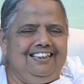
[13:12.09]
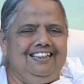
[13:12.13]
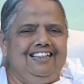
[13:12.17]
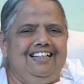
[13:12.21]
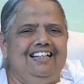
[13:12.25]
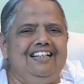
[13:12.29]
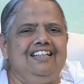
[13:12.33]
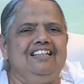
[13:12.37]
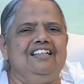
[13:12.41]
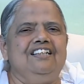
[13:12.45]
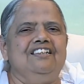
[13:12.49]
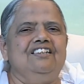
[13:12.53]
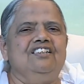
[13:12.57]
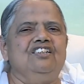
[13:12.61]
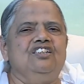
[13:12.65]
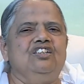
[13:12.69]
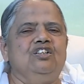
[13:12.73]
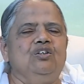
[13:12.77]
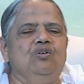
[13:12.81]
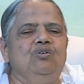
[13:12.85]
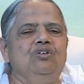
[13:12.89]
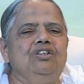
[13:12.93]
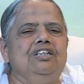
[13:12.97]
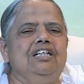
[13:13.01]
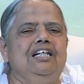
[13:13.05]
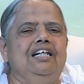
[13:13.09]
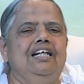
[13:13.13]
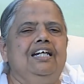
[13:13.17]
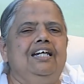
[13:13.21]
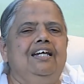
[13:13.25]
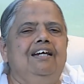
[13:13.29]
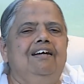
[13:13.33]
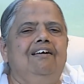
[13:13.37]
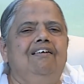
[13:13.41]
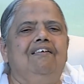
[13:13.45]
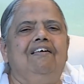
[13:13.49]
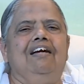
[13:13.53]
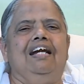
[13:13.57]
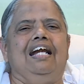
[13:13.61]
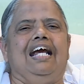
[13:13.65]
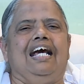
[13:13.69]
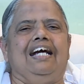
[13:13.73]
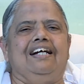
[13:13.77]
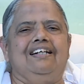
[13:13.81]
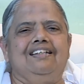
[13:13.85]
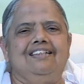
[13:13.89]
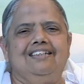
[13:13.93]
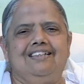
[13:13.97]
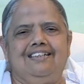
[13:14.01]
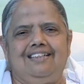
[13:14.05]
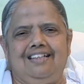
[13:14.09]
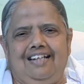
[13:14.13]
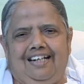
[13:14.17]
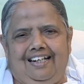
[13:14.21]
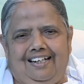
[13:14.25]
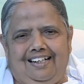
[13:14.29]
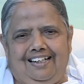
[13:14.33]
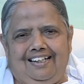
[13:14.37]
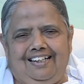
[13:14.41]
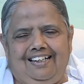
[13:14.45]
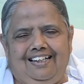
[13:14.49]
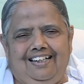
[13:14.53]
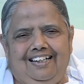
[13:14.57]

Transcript: It is totally relaxing,